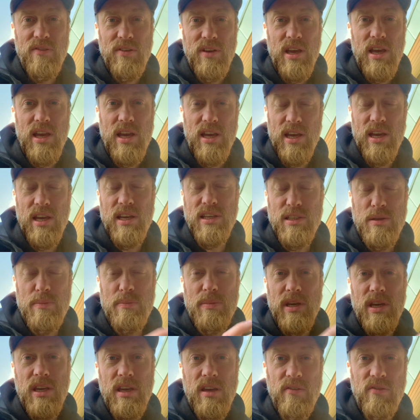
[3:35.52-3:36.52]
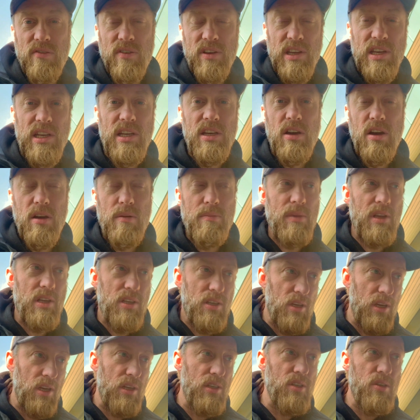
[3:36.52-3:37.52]
as a big of an income,
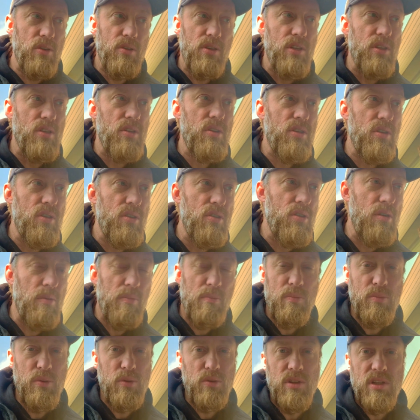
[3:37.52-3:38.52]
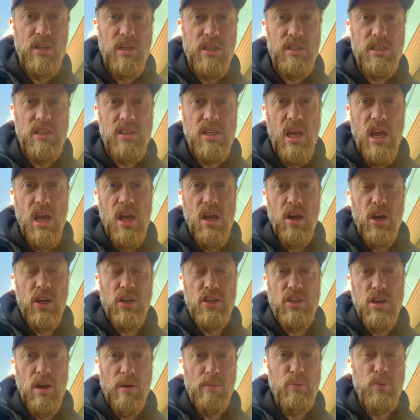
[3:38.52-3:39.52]
and you can put this
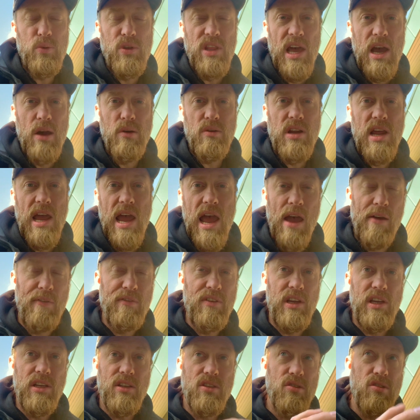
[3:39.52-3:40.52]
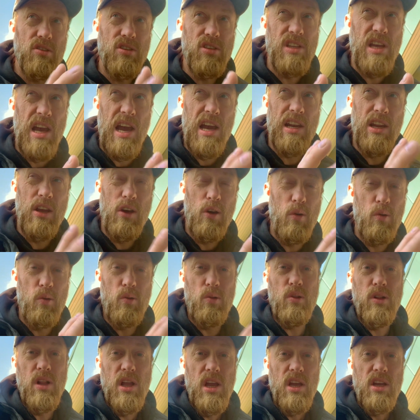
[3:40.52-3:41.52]
on top without having to start a
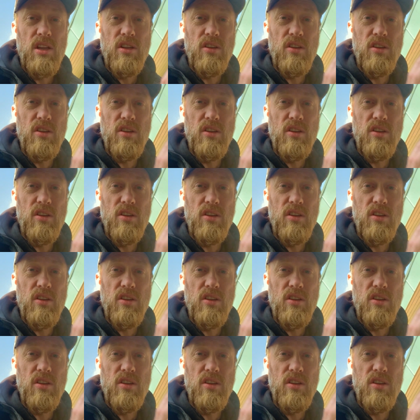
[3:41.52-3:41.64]
whole